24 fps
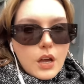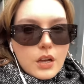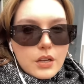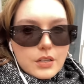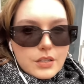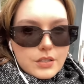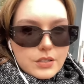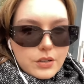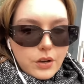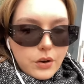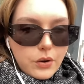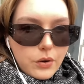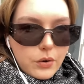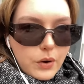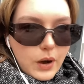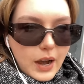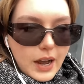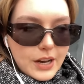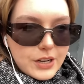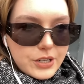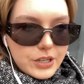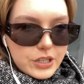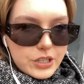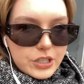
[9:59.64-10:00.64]
So I
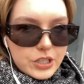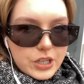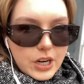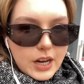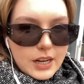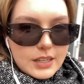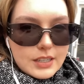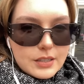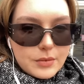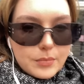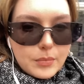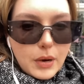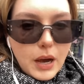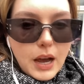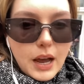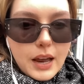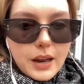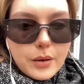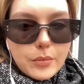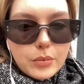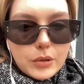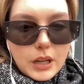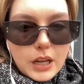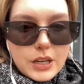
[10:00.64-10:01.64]
just checked my
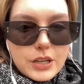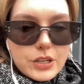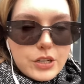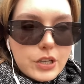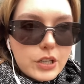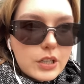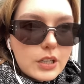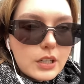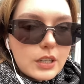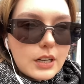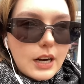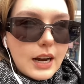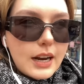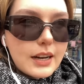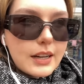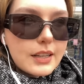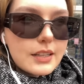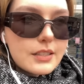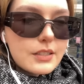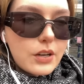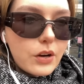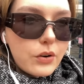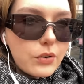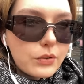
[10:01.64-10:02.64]
blood sugar and
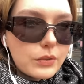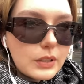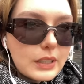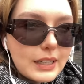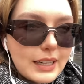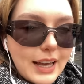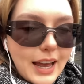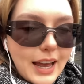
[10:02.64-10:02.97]
it's only